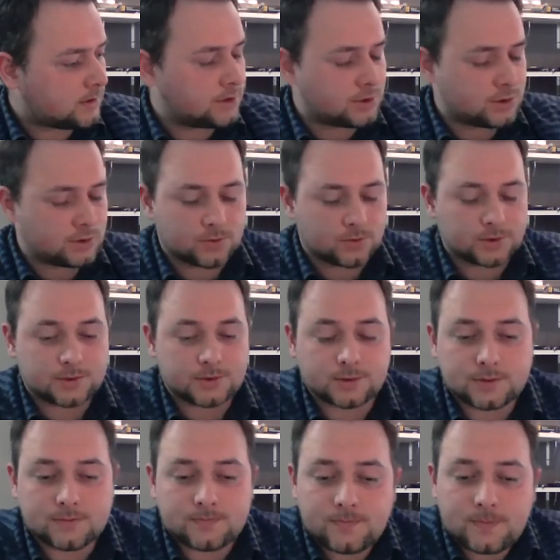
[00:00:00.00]
issue with
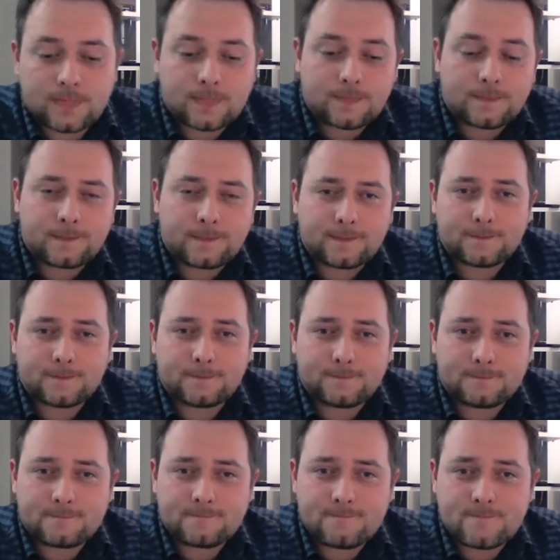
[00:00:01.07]
the
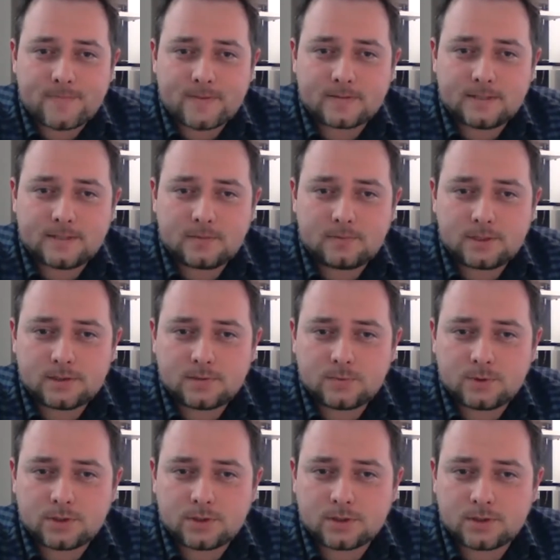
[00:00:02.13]
tablet
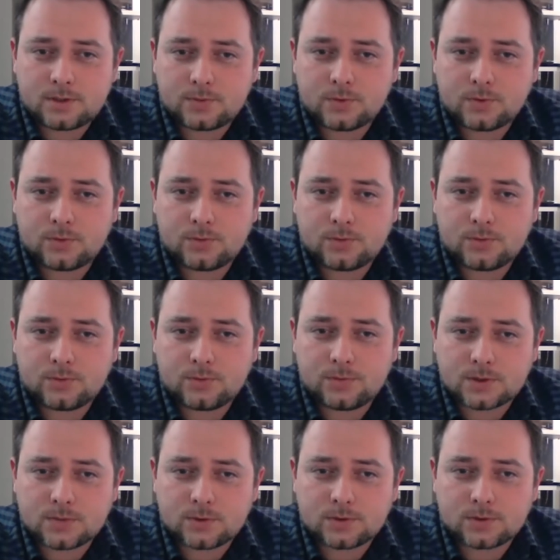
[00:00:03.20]
where it will
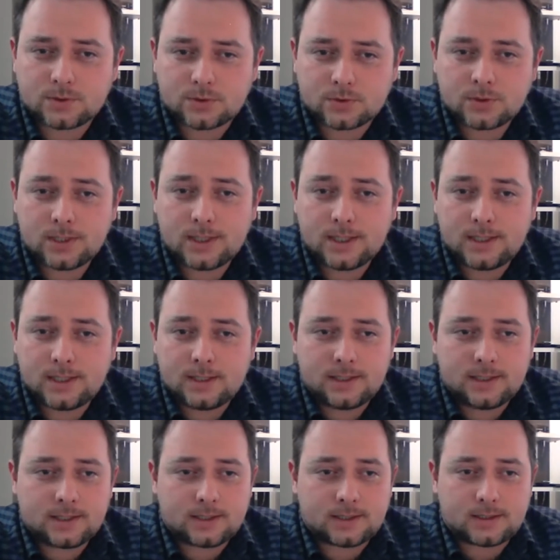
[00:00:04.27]
be possible to
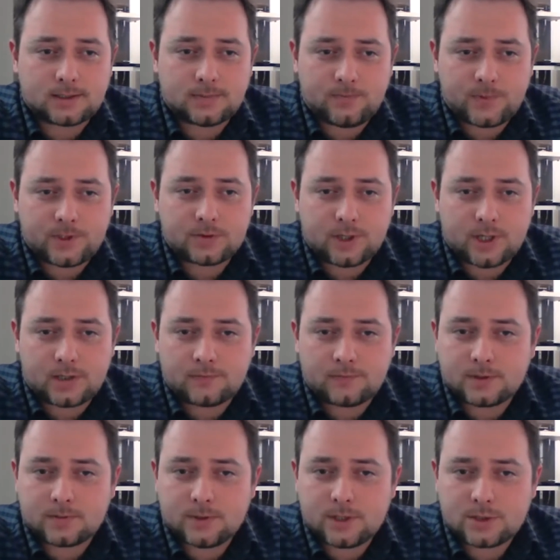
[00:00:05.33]

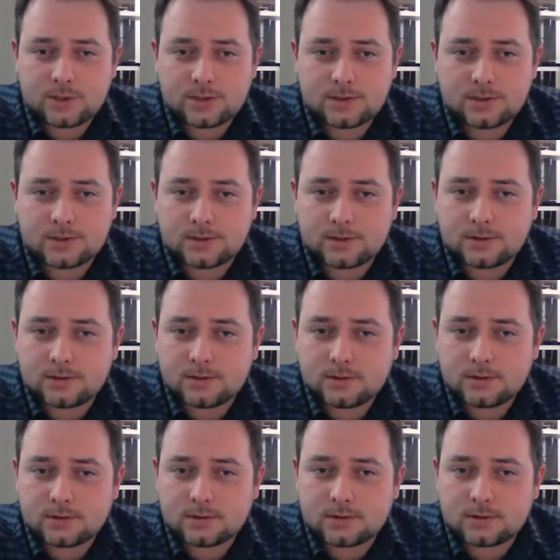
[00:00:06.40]
derive equations
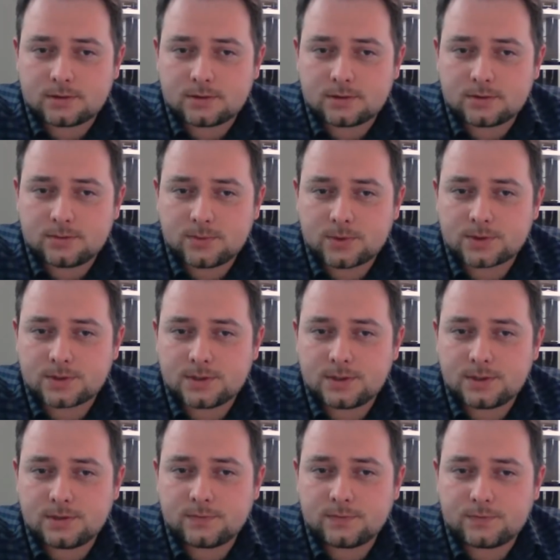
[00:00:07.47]
and
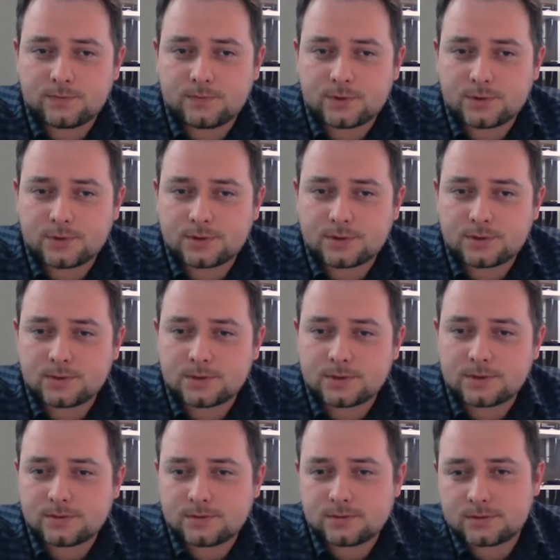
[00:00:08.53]
proceed
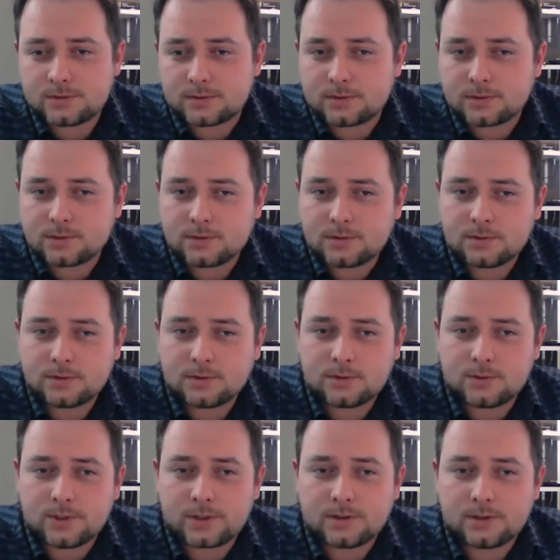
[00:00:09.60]
further with
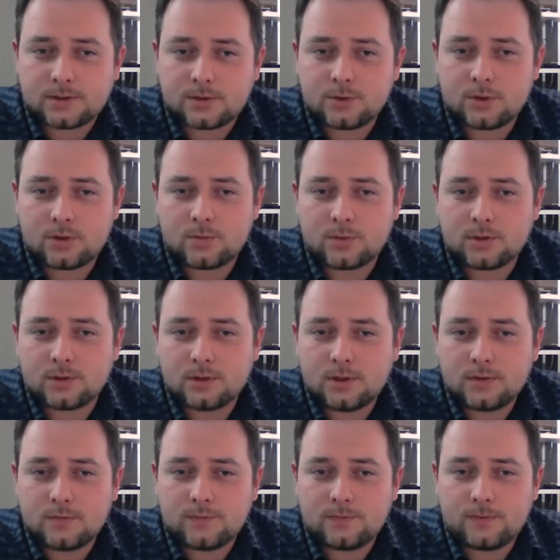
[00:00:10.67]
quite
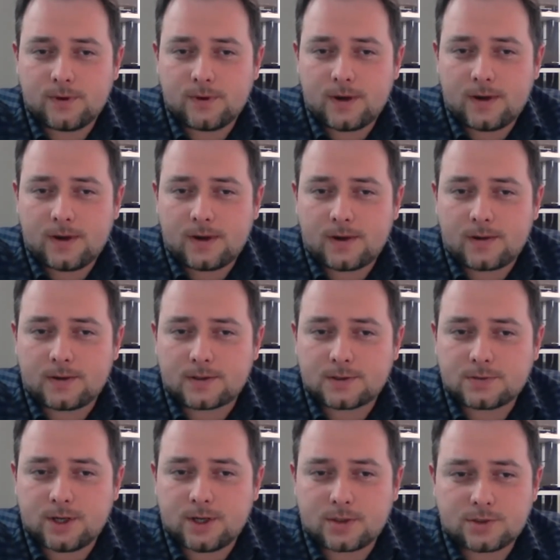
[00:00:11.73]
normal
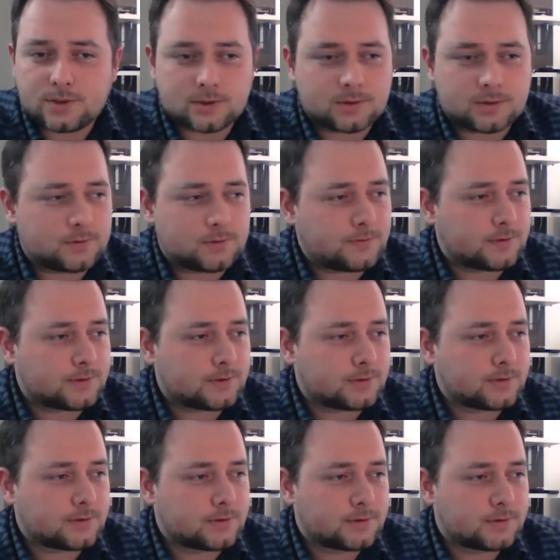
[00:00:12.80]
structure
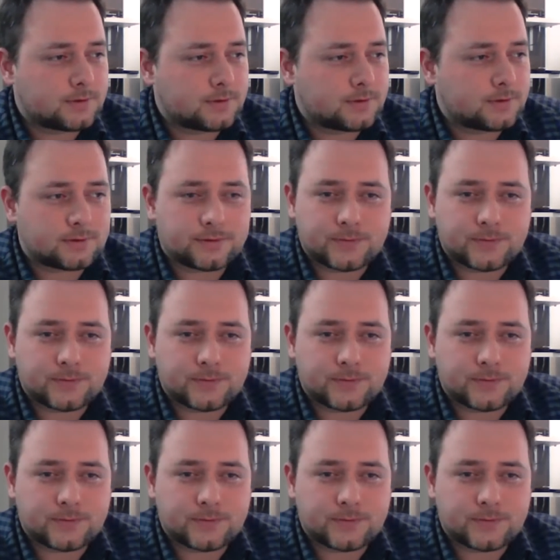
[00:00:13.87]
of a